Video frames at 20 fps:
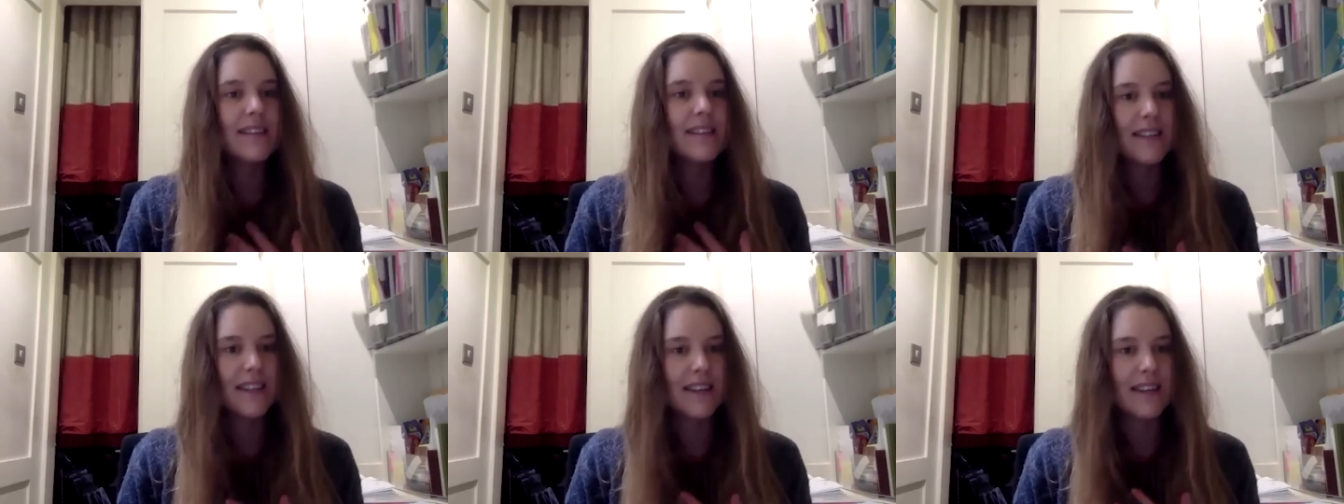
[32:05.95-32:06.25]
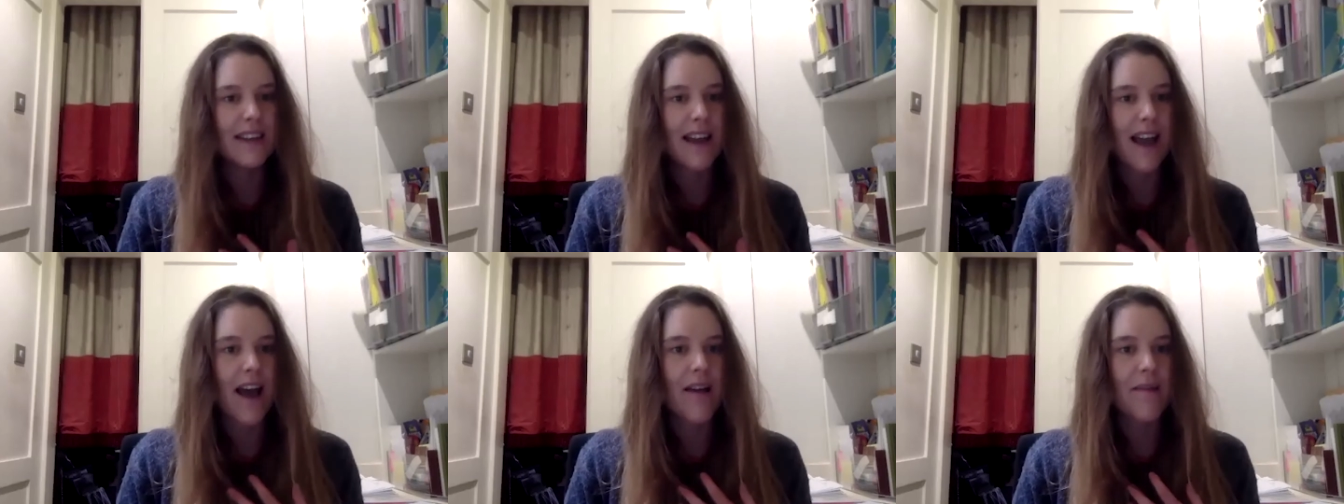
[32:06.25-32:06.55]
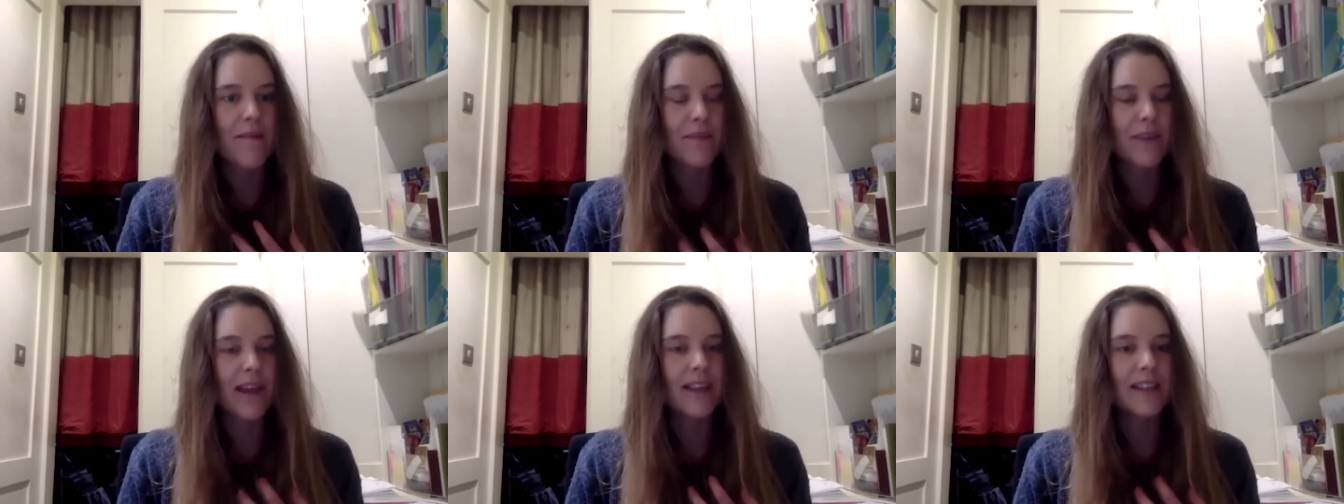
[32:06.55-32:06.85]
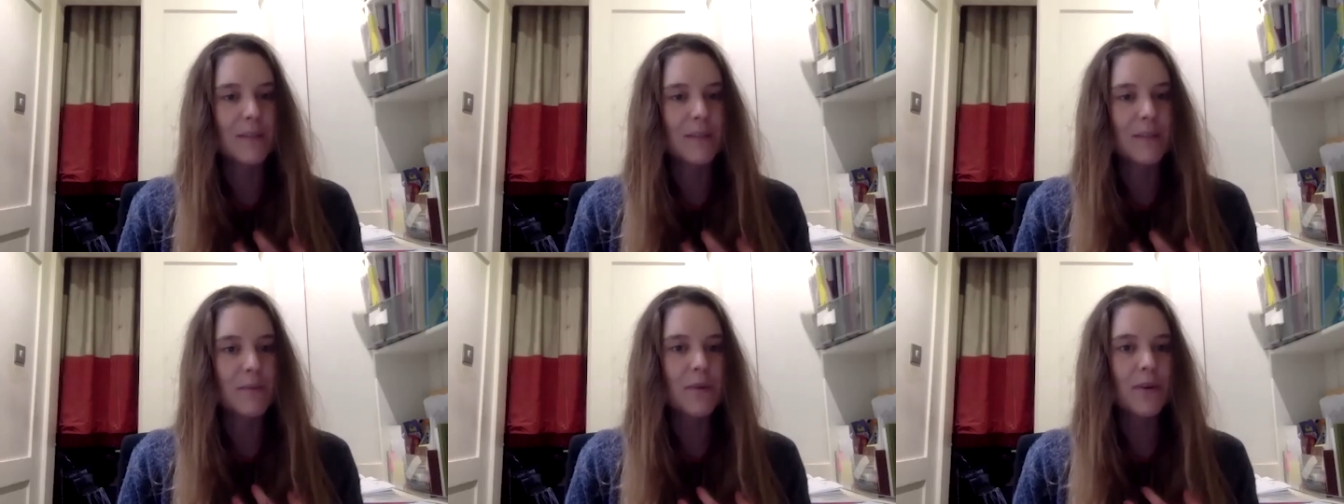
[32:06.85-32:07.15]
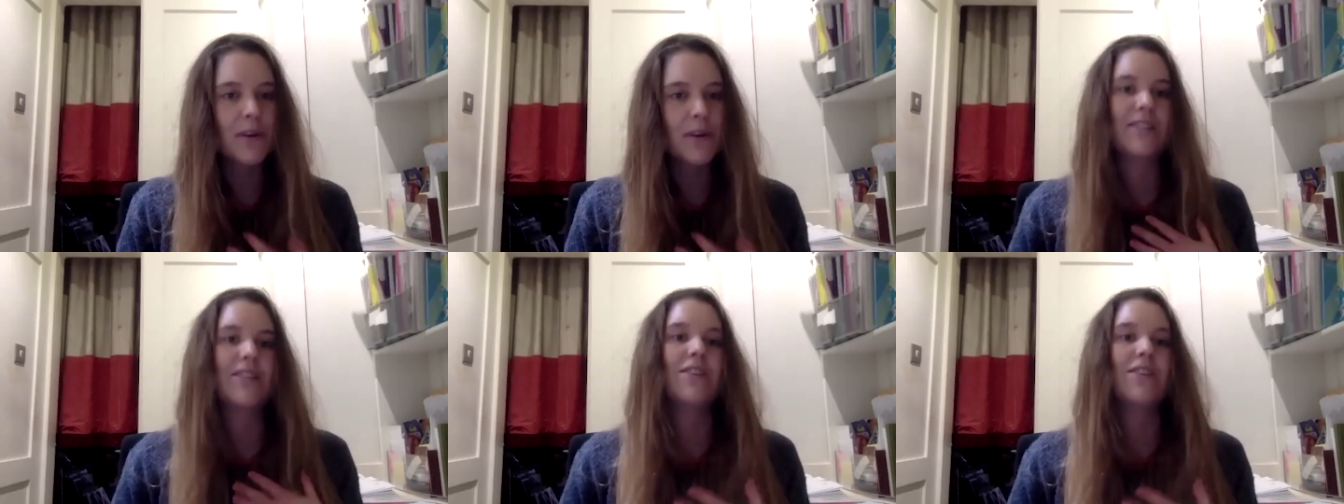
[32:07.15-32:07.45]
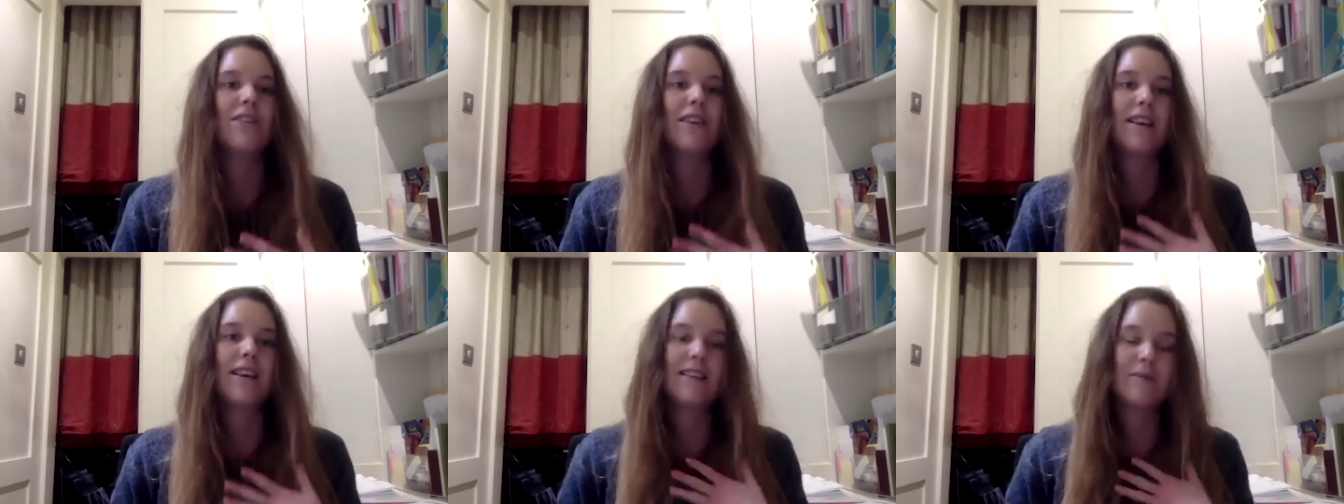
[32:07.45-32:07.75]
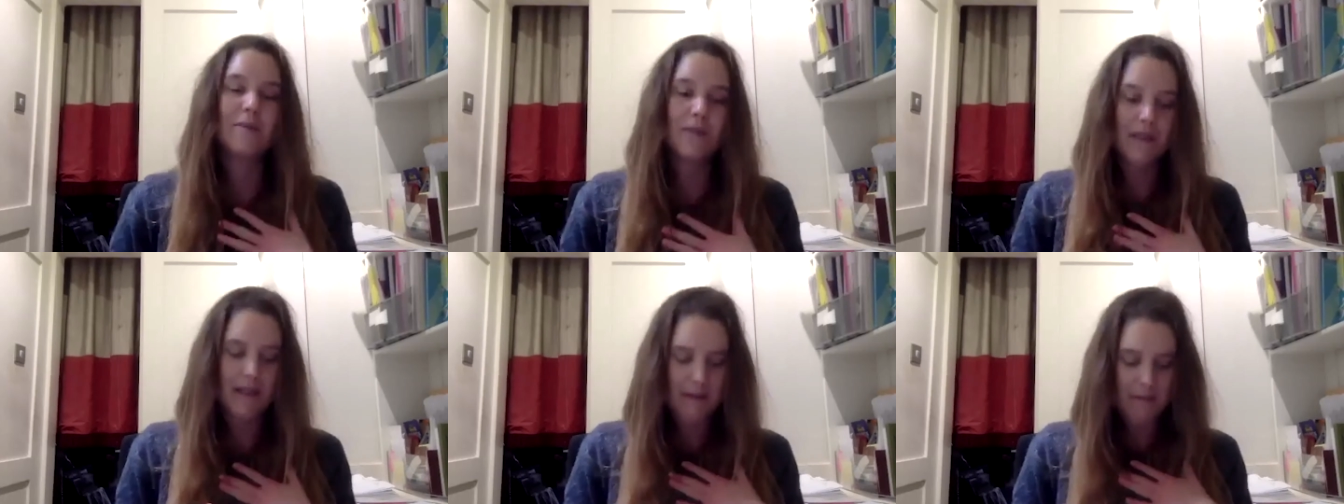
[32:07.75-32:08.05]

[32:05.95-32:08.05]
gets smaller, so there's